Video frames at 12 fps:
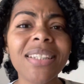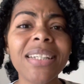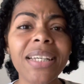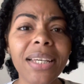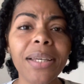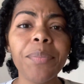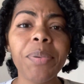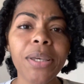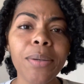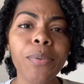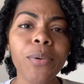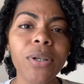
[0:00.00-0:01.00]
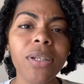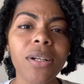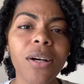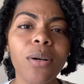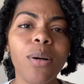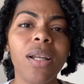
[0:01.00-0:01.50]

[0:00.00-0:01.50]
seeing people, you know,